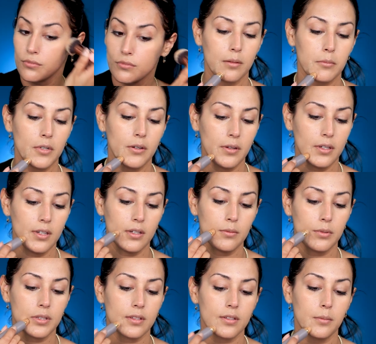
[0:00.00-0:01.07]
I'm going
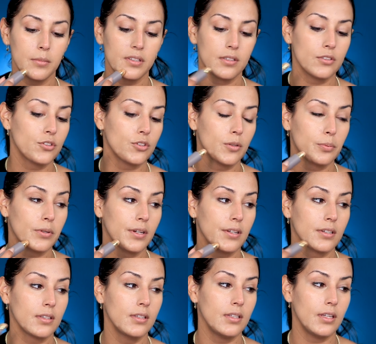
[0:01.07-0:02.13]
in with some additional
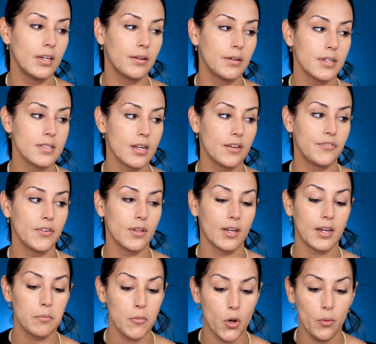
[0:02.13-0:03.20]
product in the areas that I feel
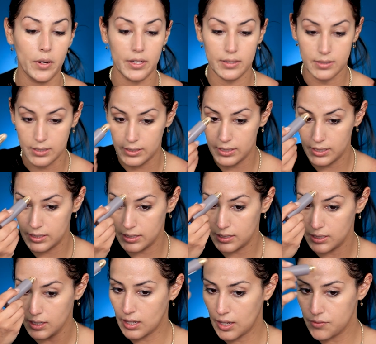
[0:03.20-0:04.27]
like I'm going to need
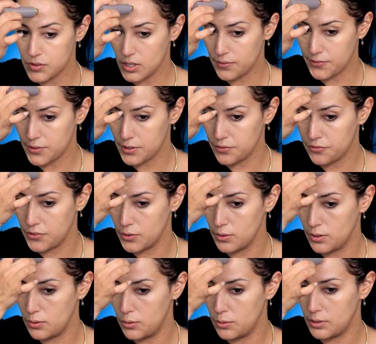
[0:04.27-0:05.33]
it. I've suffered a few
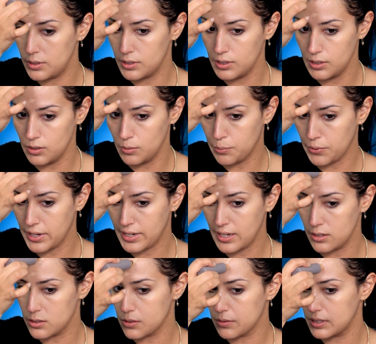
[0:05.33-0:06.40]
little
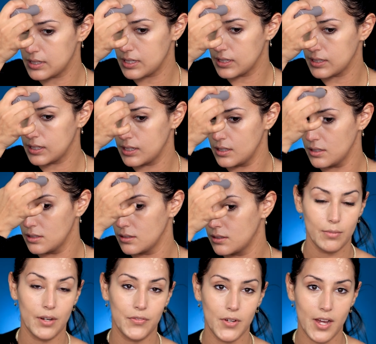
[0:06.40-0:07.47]
breakouts recently.
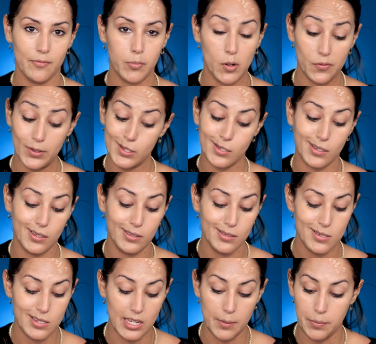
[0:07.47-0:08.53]
But if you have perfect
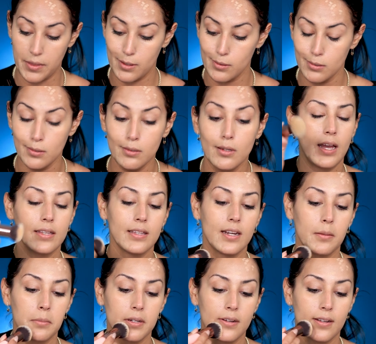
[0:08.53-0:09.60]
skin, skip this. And
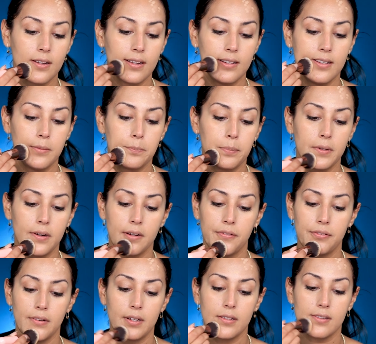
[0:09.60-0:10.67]
then I'm gonna lightly
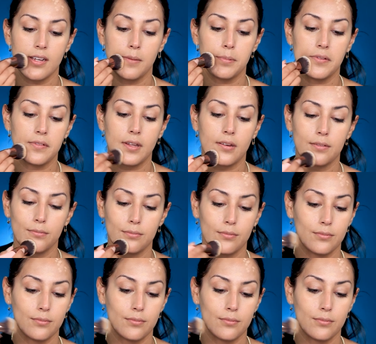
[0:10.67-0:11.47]
buff on top of that.